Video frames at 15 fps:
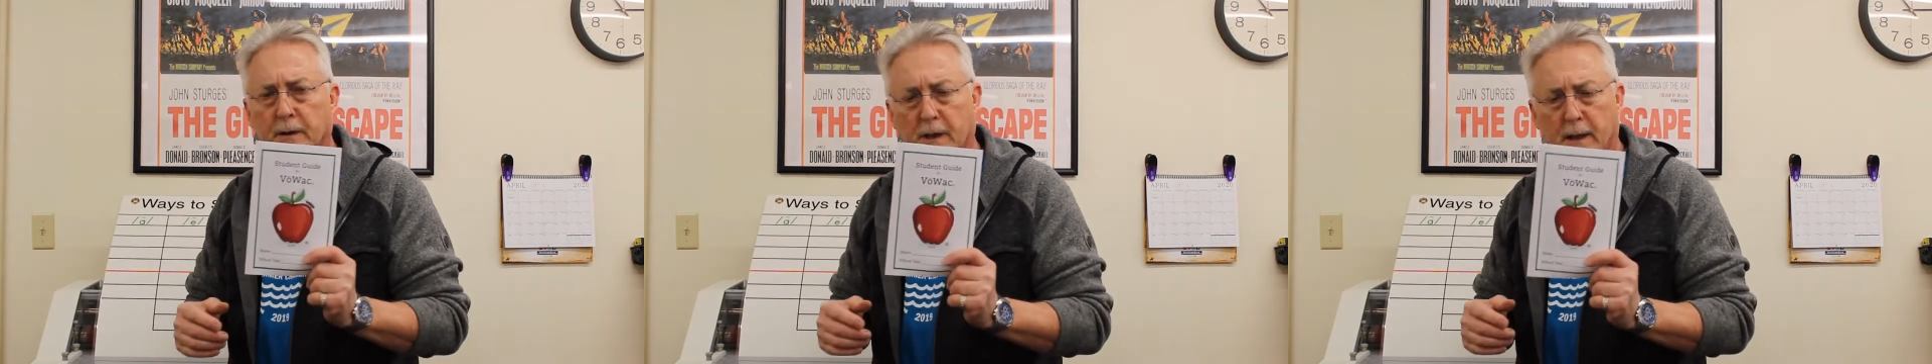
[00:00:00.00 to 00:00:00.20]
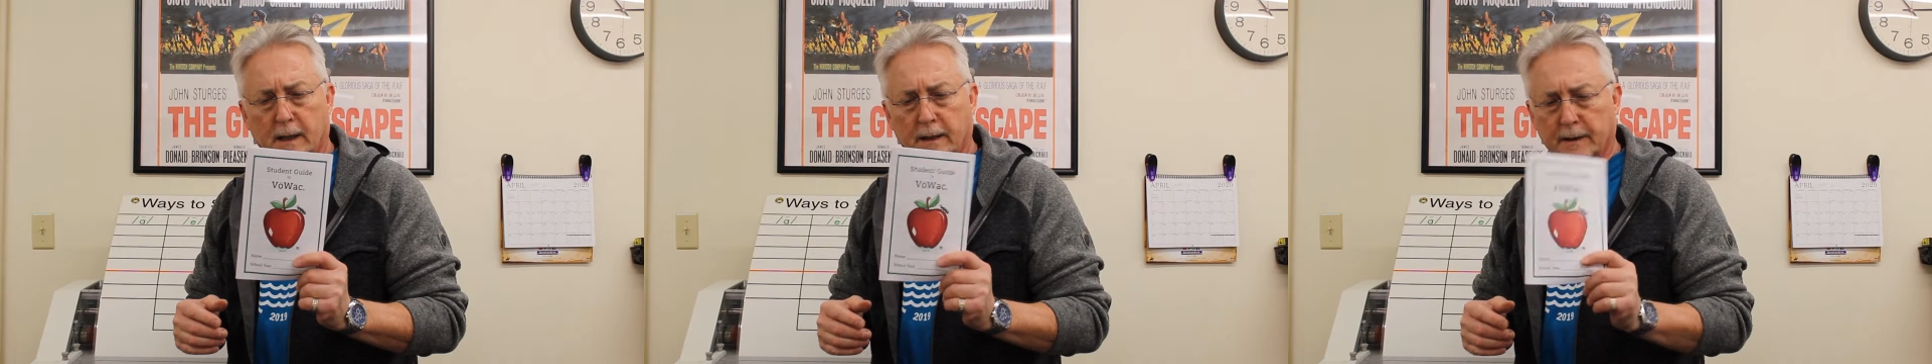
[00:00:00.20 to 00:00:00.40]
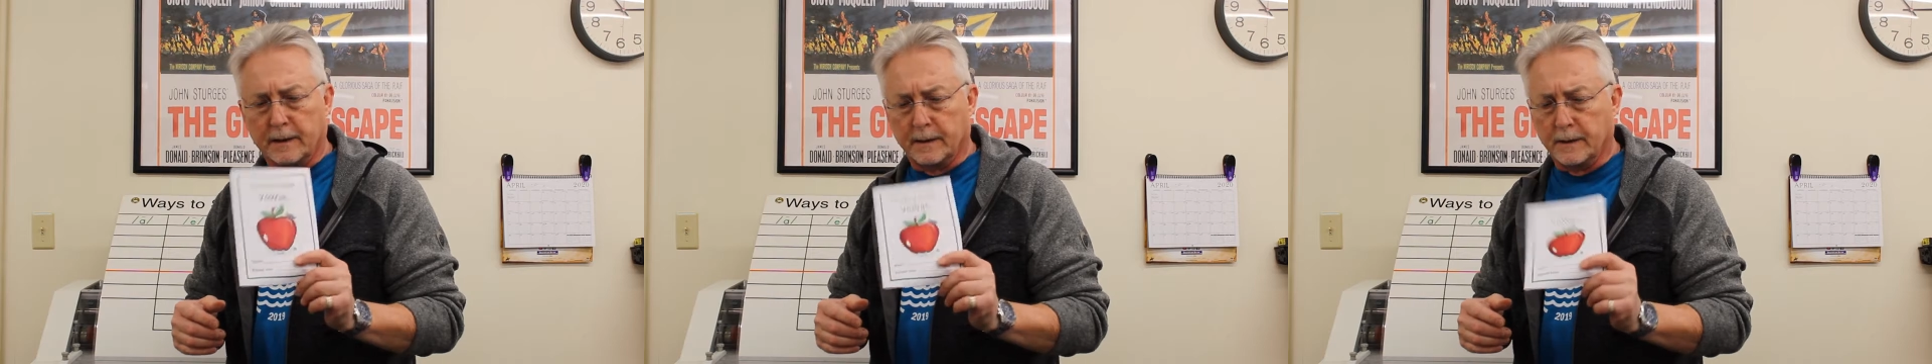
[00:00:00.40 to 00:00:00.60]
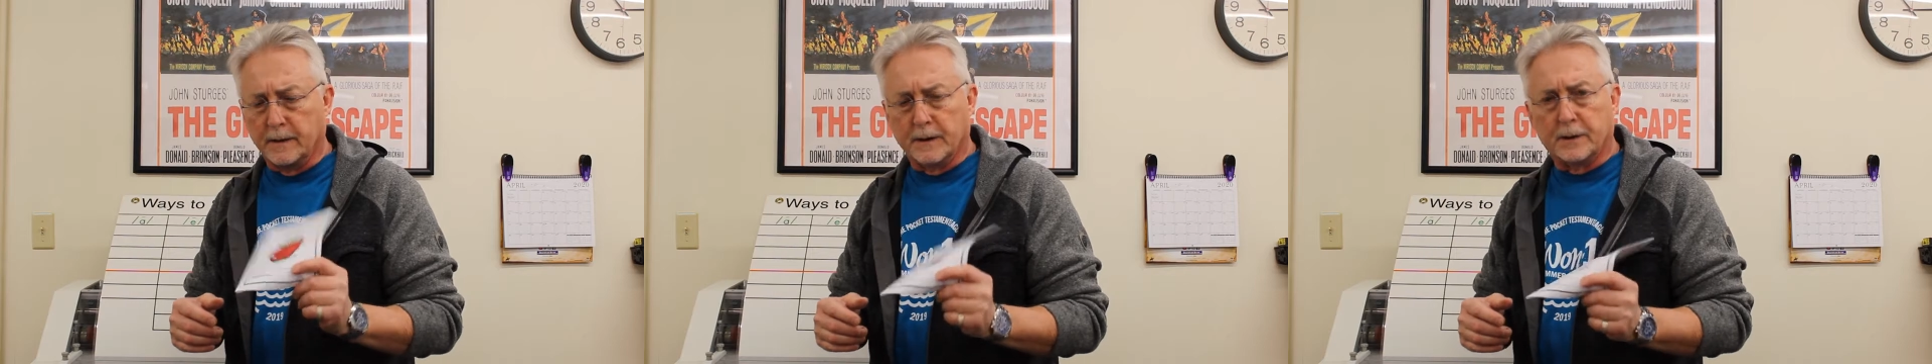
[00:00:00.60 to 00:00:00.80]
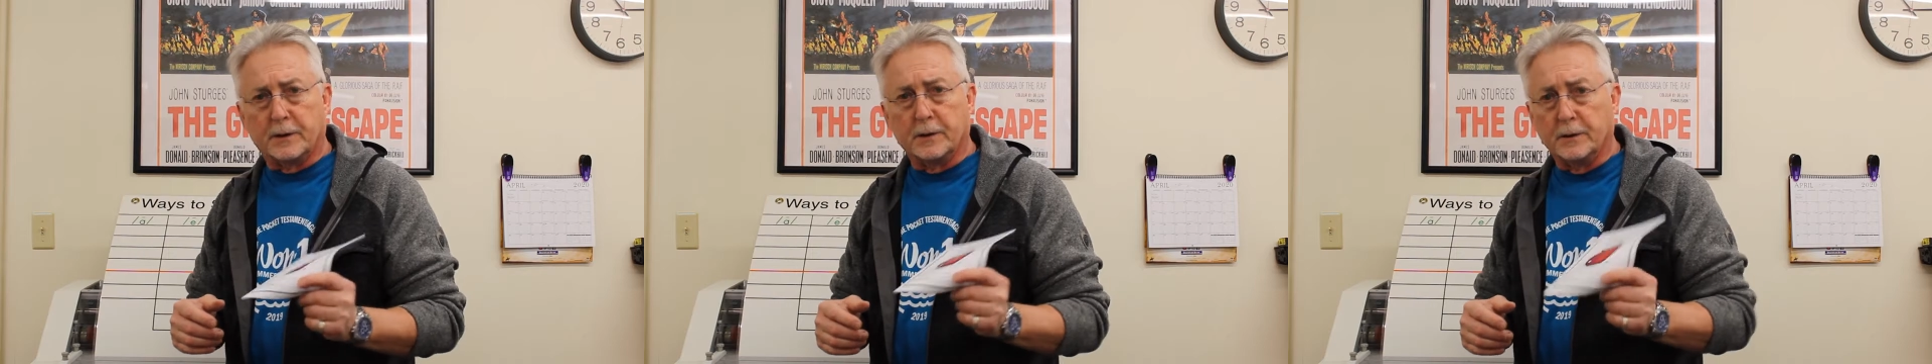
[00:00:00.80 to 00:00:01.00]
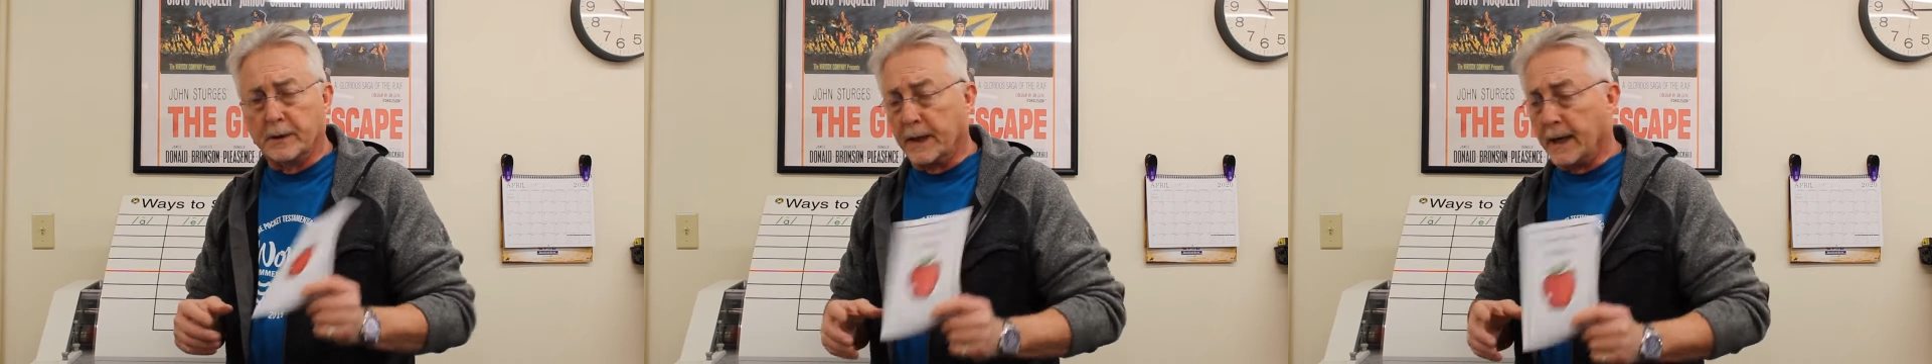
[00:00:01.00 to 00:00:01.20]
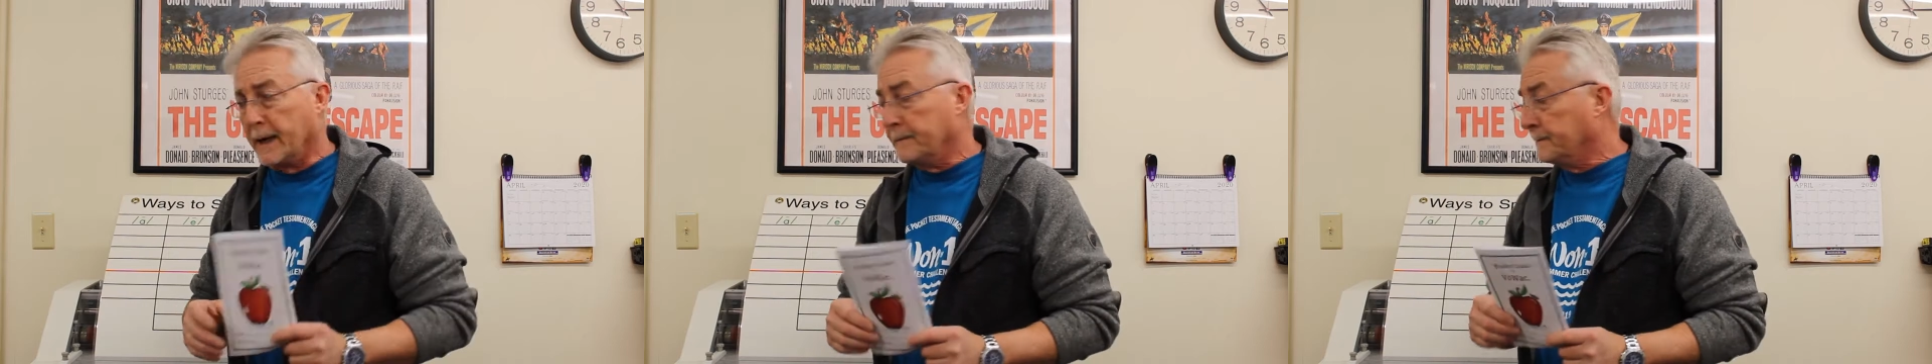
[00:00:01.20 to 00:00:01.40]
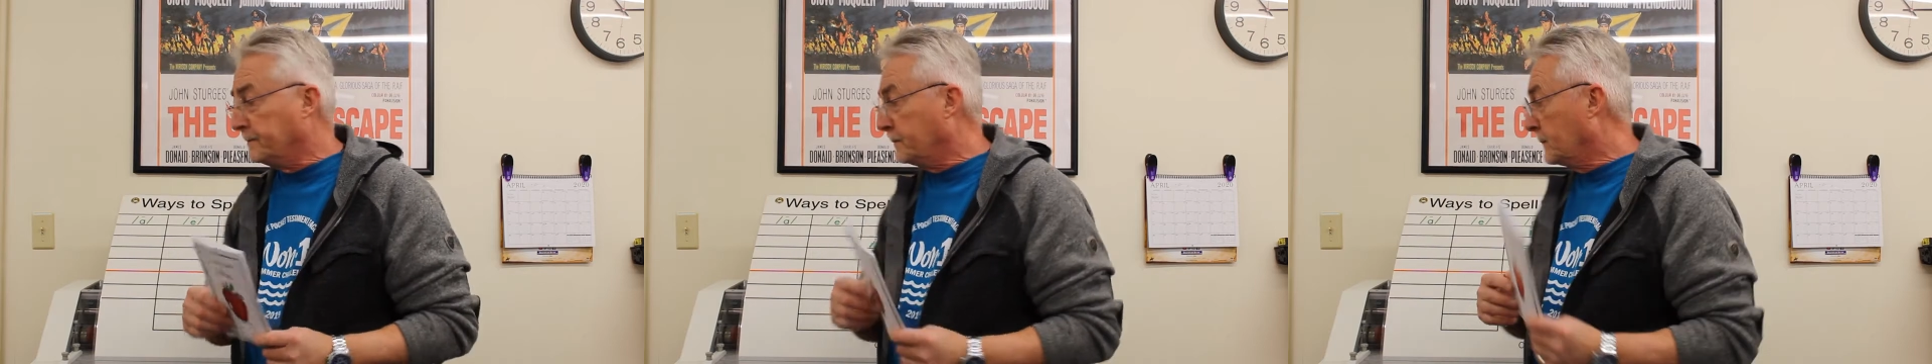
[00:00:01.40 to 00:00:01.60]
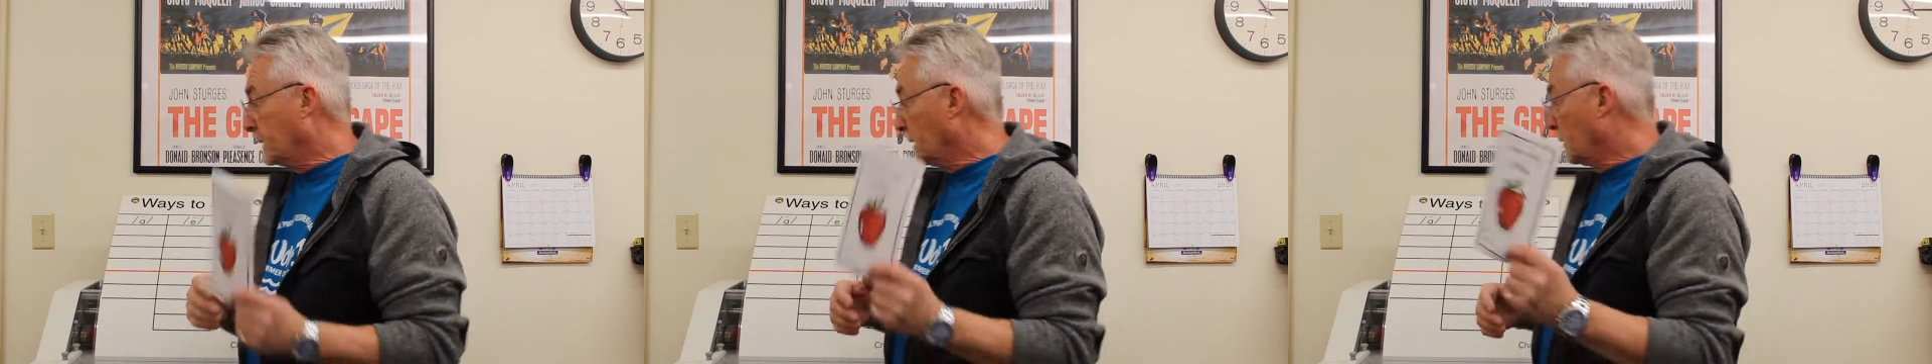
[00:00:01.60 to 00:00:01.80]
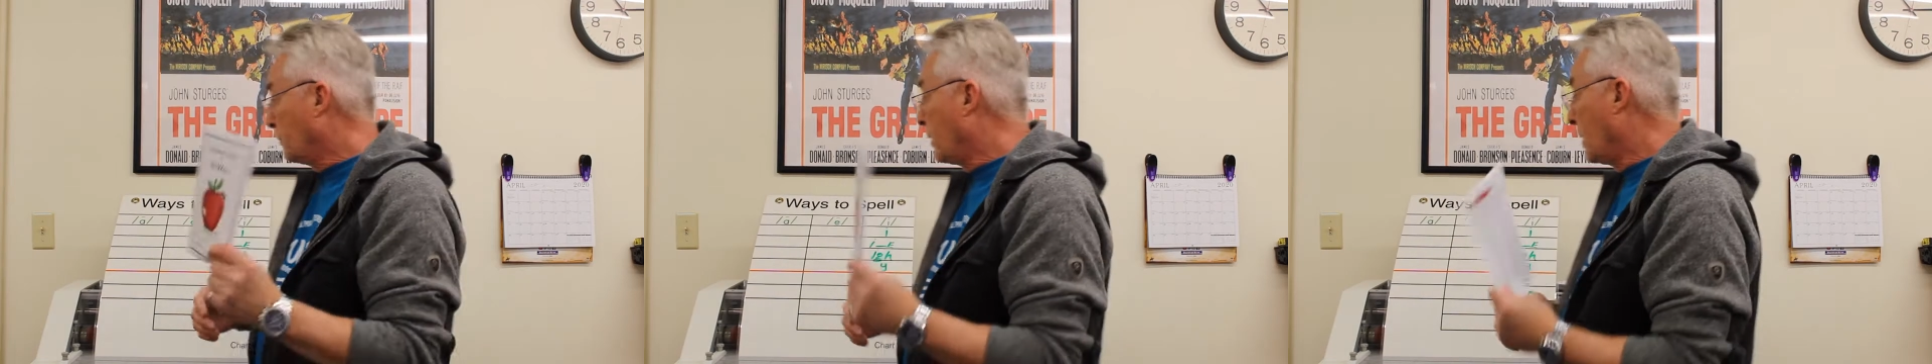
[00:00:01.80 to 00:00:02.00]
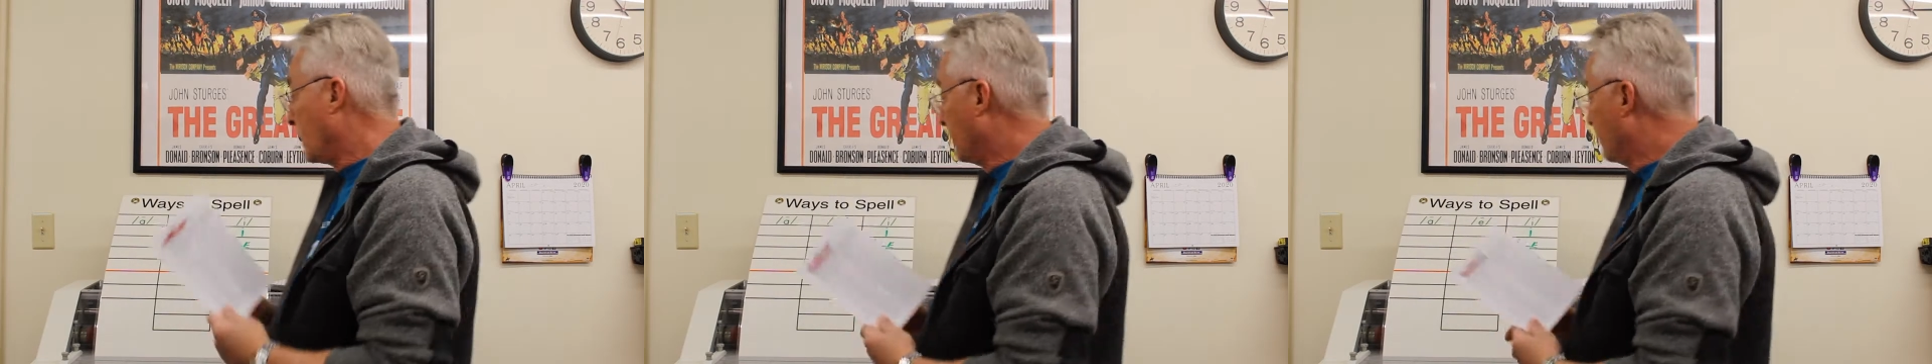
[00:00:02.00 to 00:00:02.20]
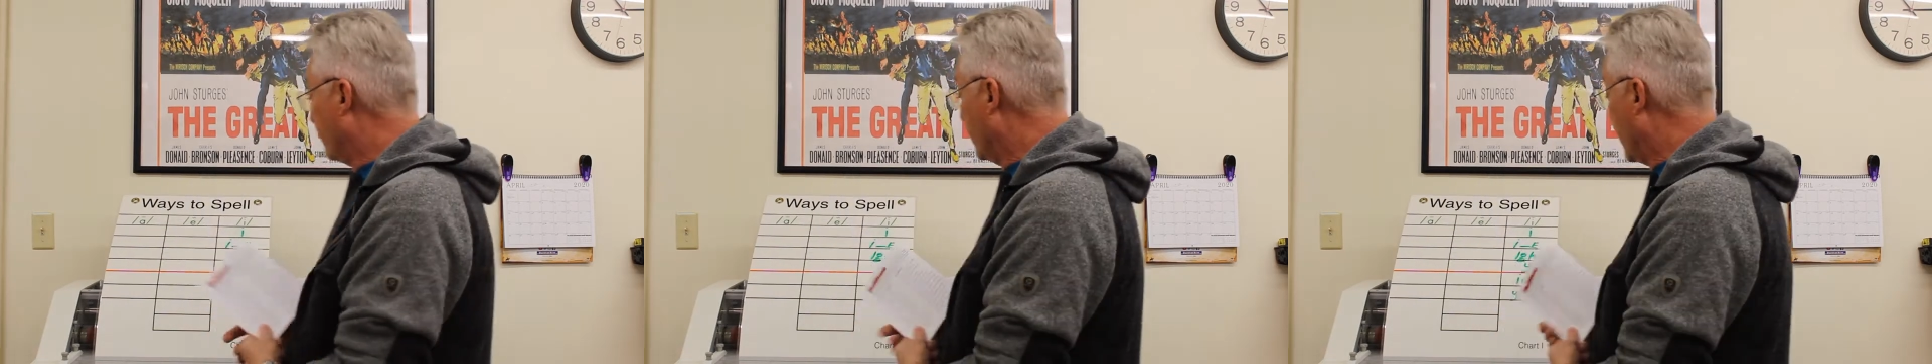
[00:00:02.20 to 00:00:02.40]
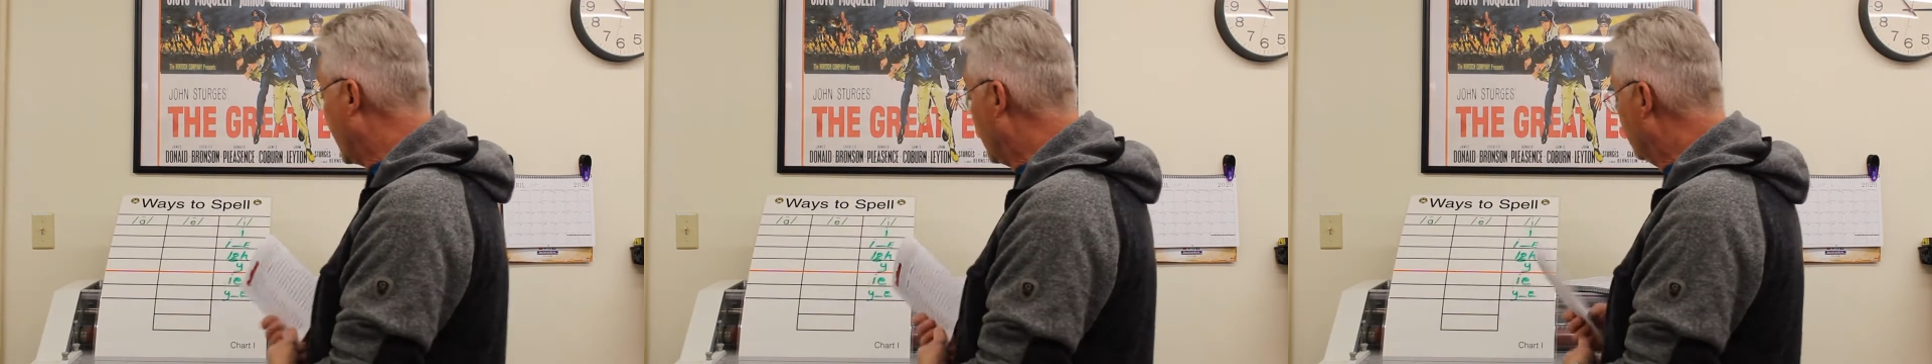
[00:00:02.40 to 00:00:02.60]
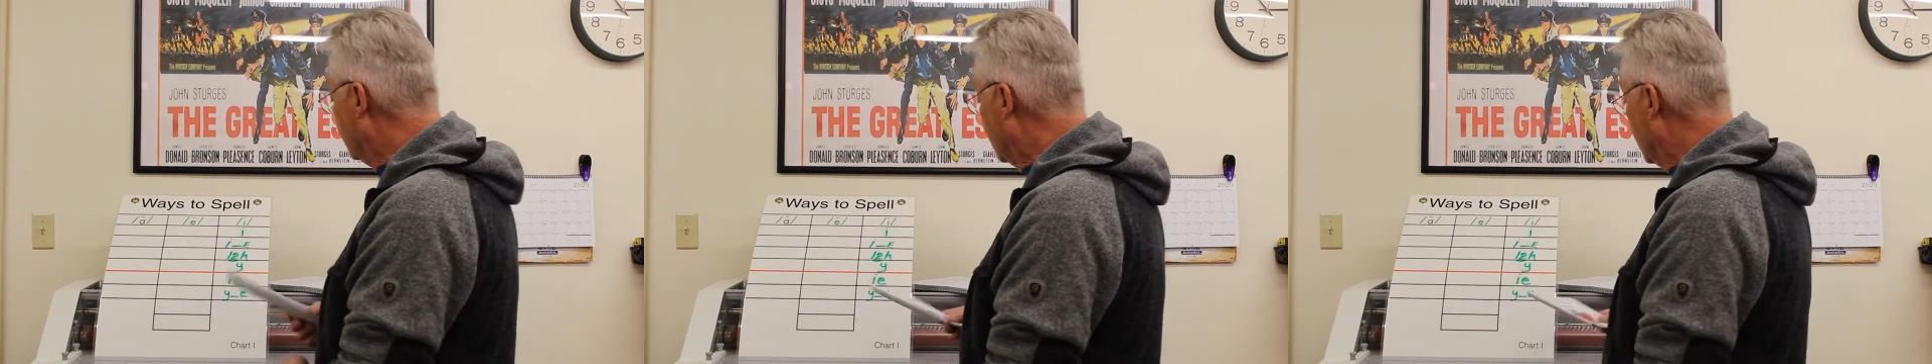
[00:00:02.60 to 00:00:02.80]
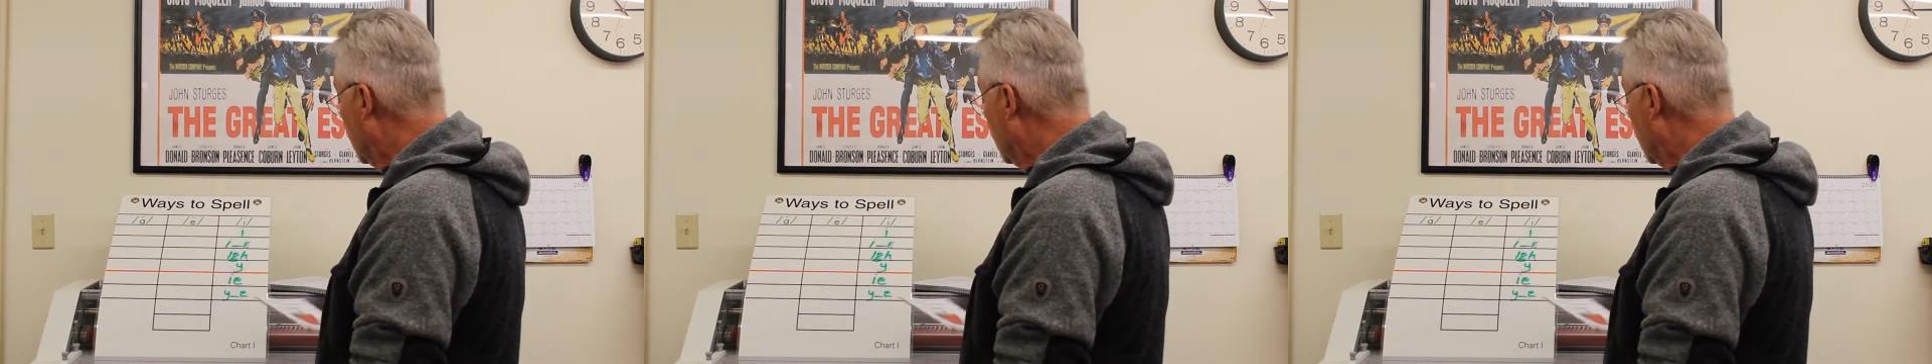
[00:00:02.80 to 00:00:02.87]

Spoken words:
the student guide. A little plug for that.